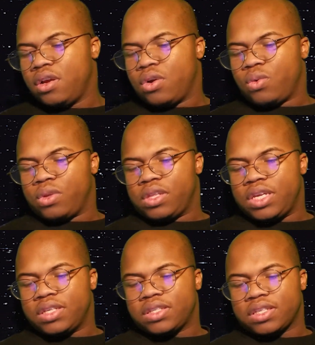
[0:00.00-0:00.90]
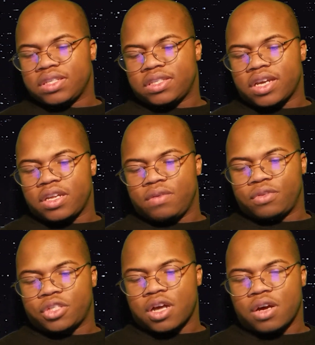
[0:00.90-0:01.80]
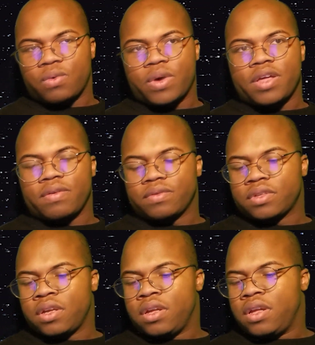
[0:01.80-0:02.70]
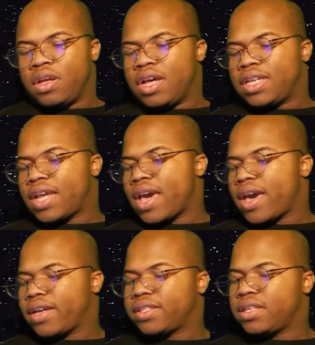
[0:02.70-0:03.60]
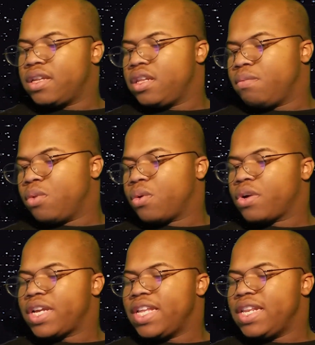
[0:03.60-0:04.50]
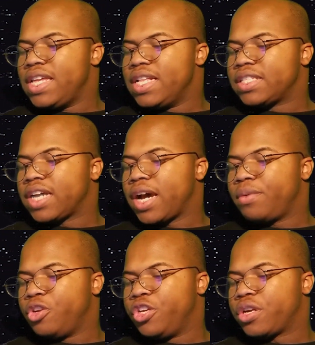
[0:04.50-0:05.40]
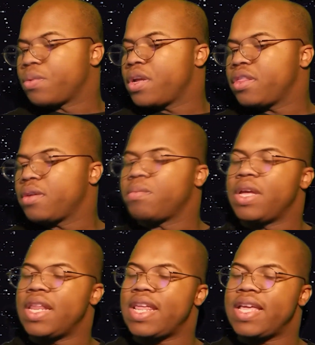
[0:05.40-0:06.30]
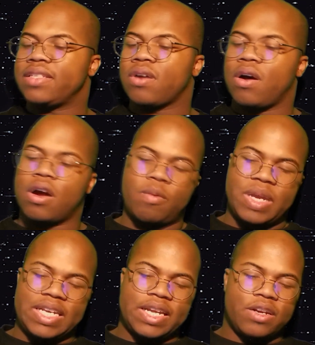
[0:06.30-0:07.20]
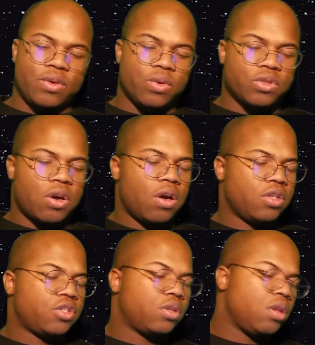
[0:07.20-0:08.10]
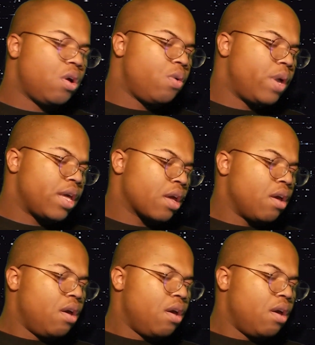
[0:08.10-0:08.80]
release consecutive shockwaves attacks anymore. He needs time to generate them, and his arm and tentacles are slowing.